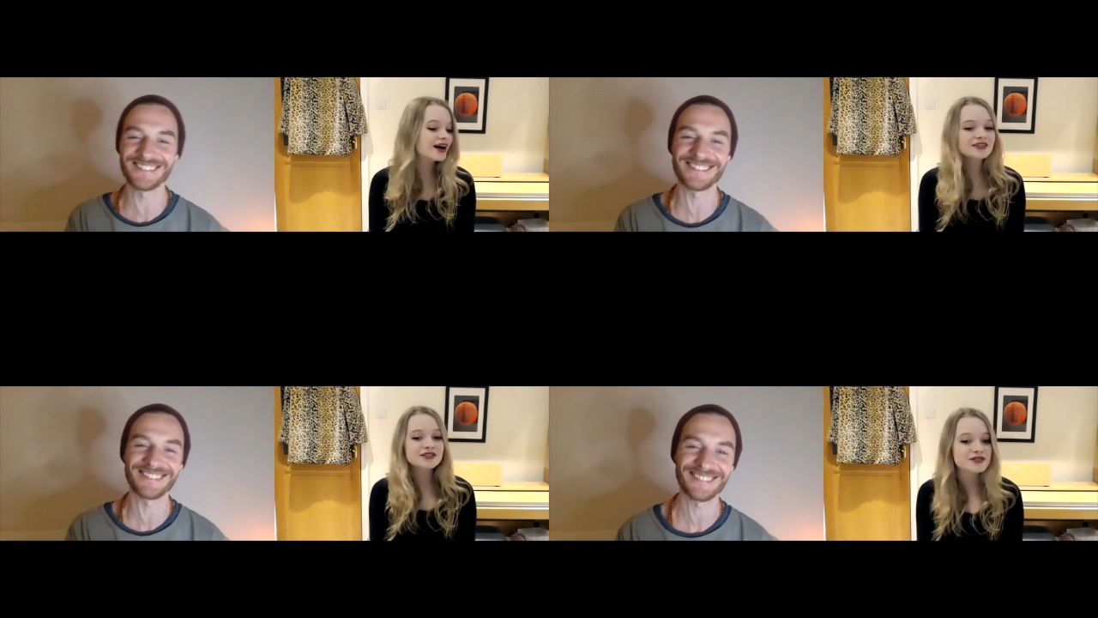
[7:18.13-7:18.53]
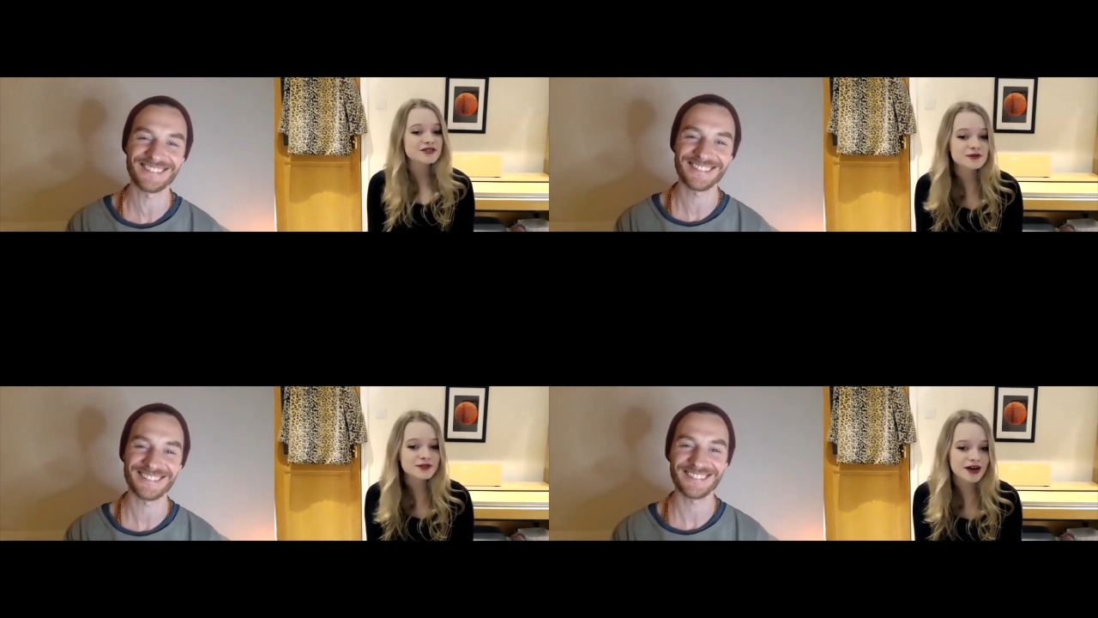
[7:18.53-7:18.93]
Speaker 1: I just
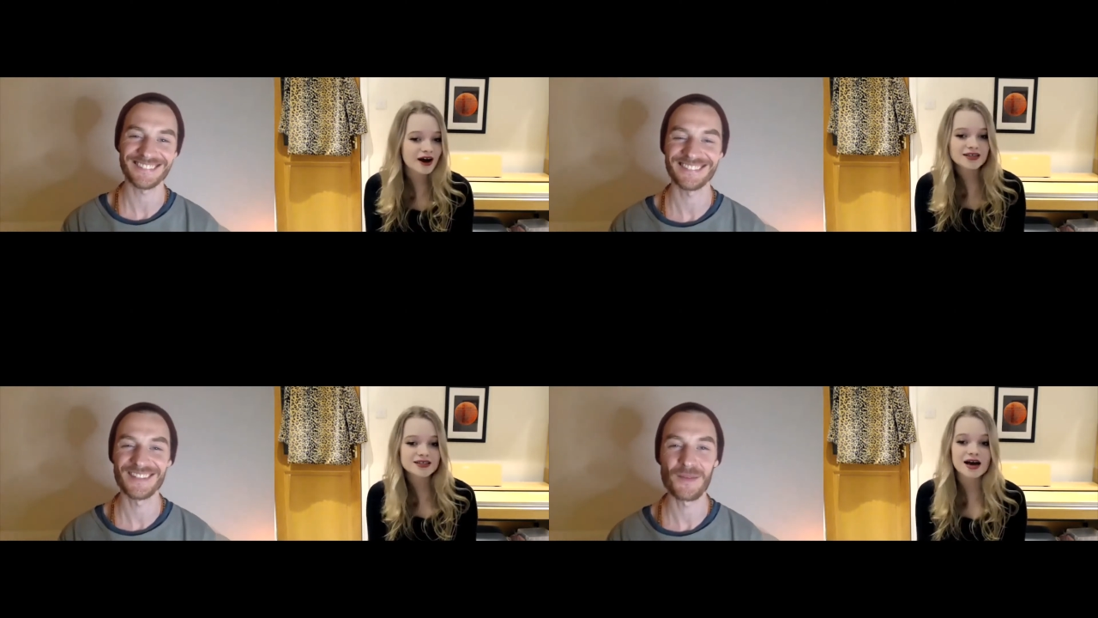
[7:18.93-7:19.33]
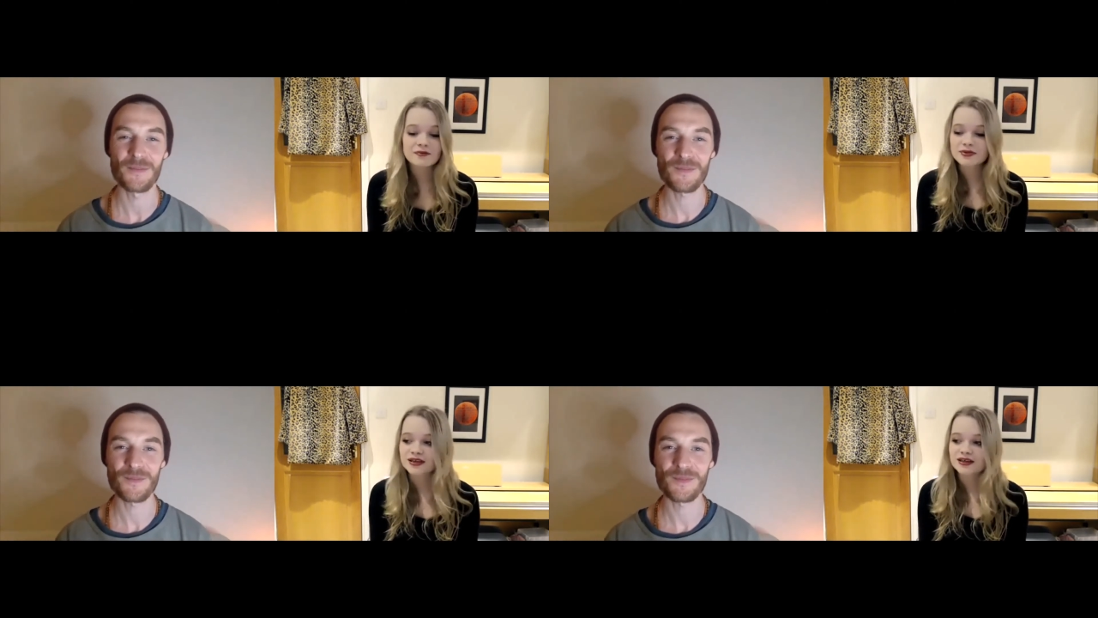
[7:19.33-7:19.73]
thought to ask
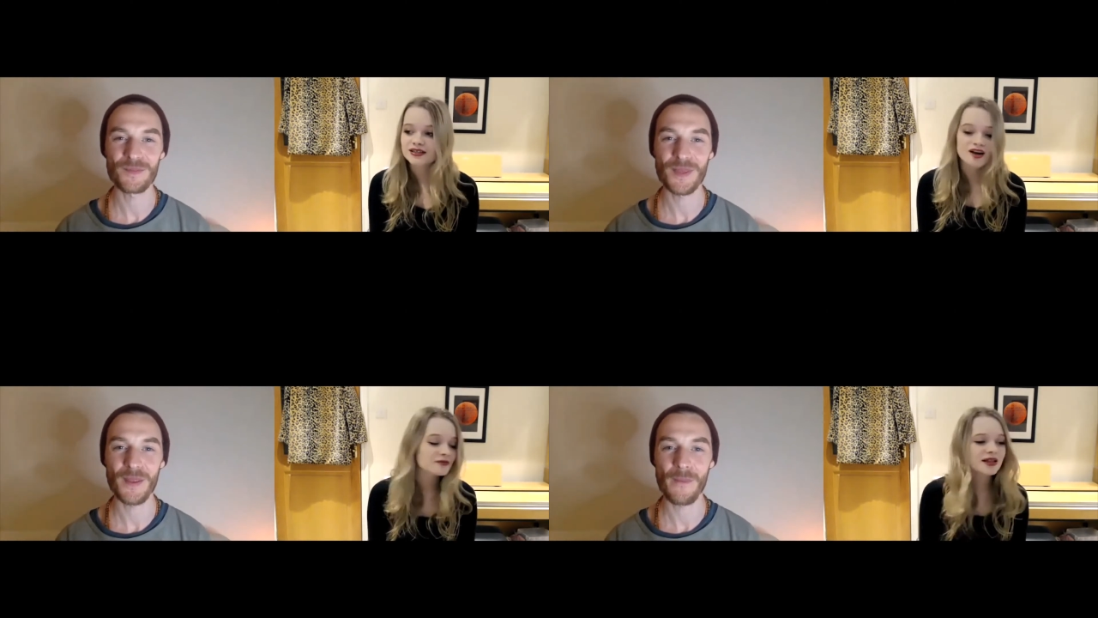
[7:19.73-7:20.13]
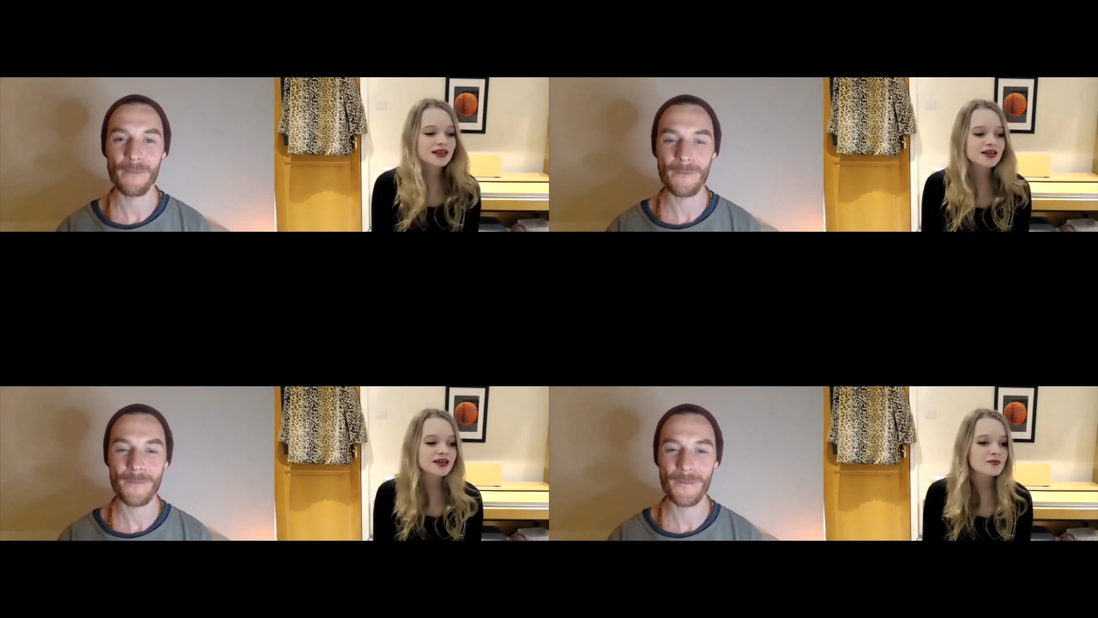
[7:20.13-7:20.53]
that because I've been
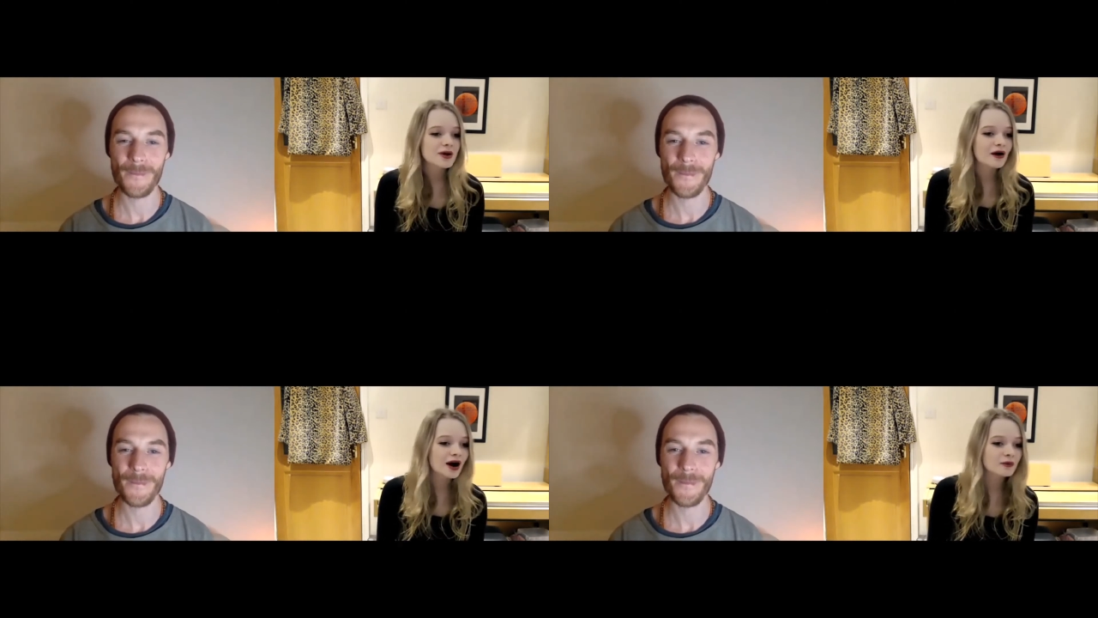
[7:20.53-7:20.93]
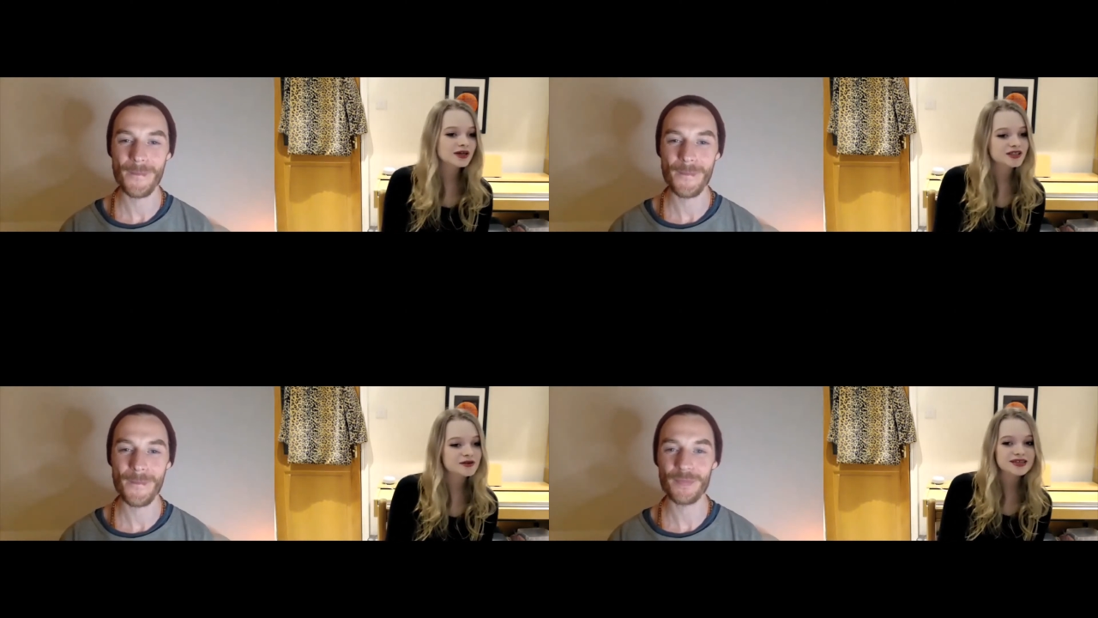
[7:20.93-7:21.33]
thinking about how
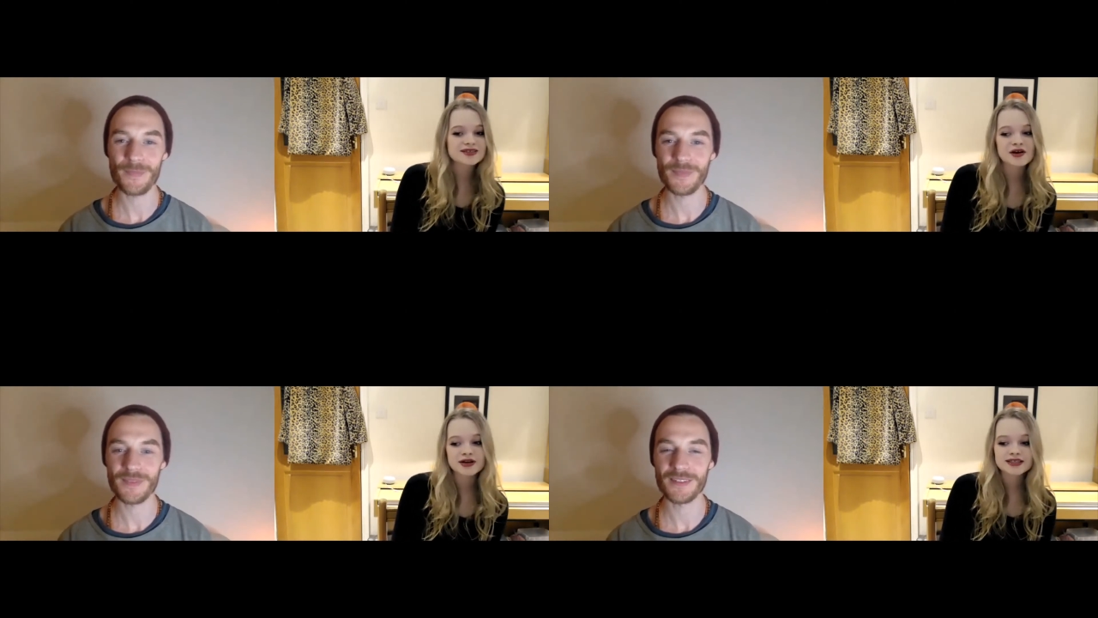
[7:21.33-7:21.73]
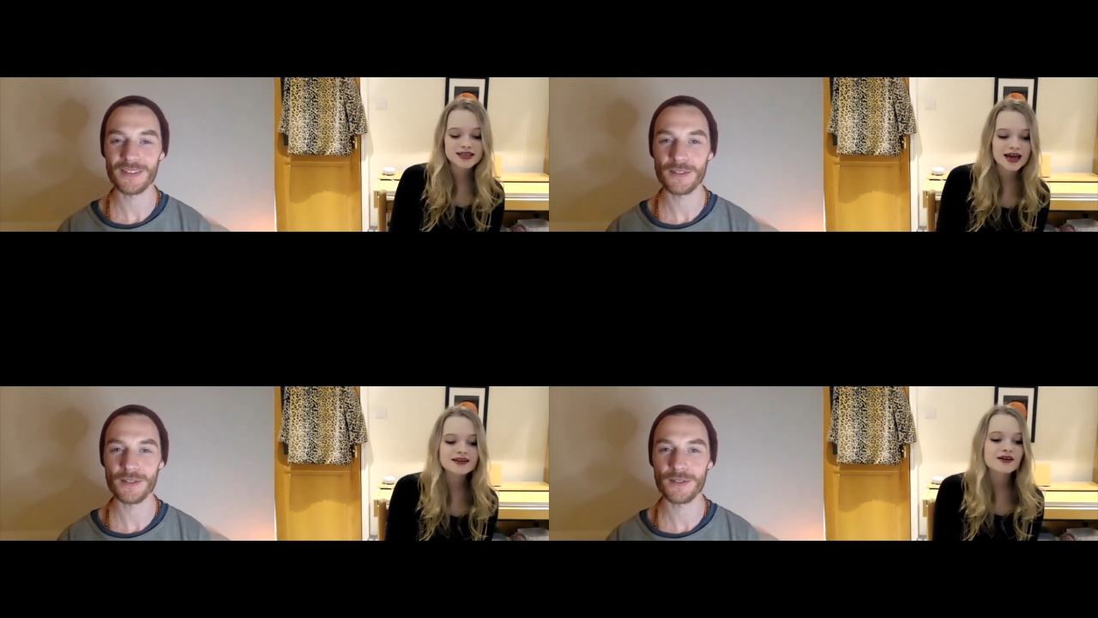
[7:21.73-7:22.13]
much I miss going to
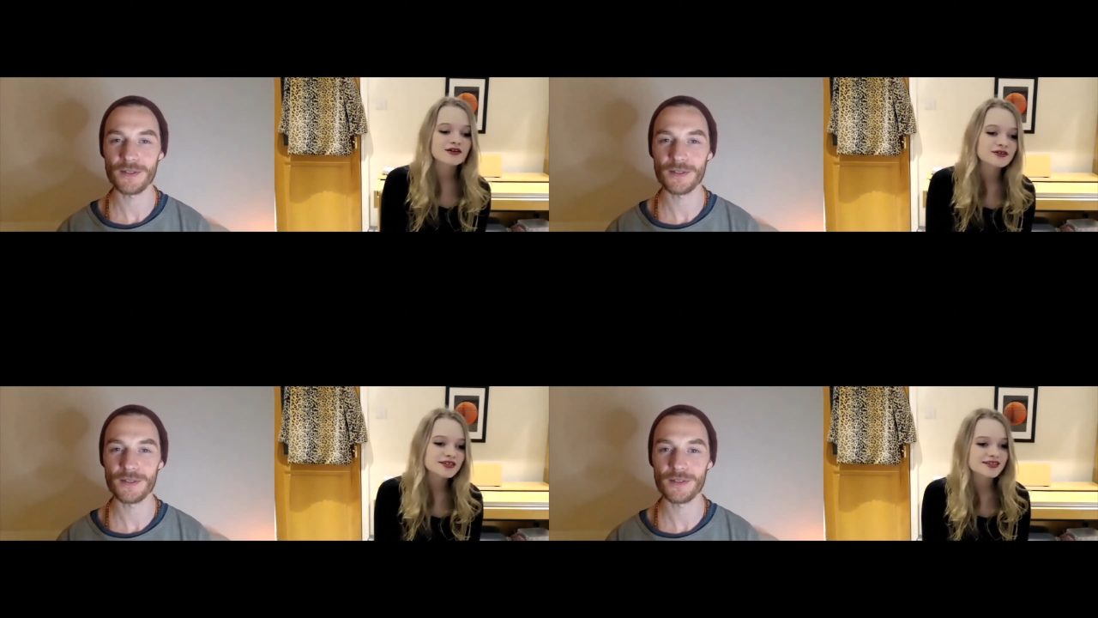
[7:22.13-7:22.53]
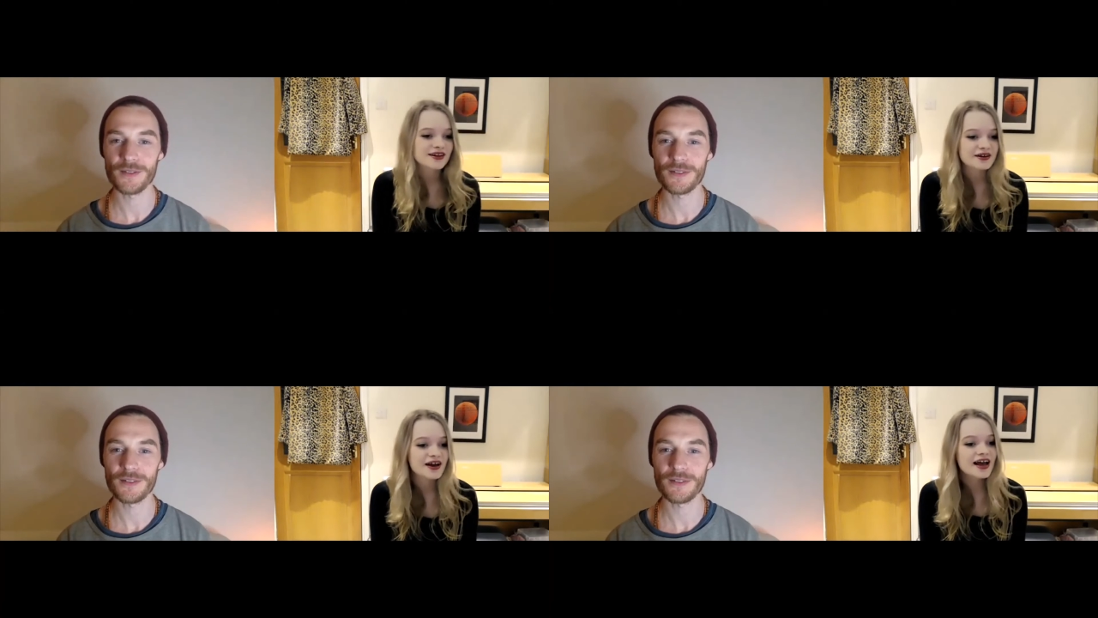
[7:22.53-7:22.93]
Nando's. So